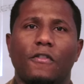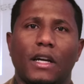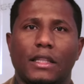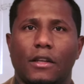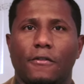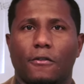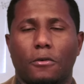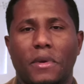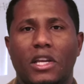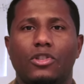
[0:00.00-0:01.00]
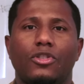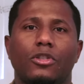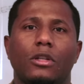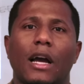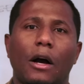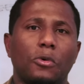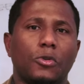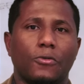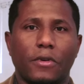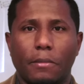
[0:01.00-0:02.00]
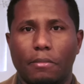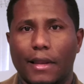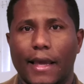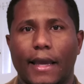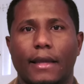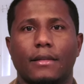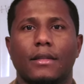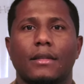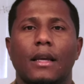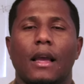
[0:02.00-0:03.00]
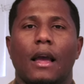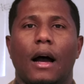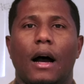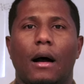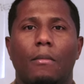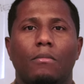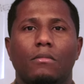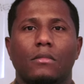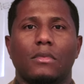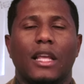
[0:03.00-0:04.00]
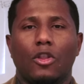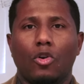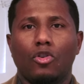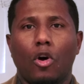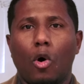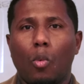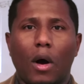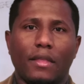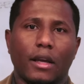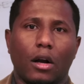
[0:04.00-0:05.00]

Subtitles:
find the information, how to read plans. They don't know what the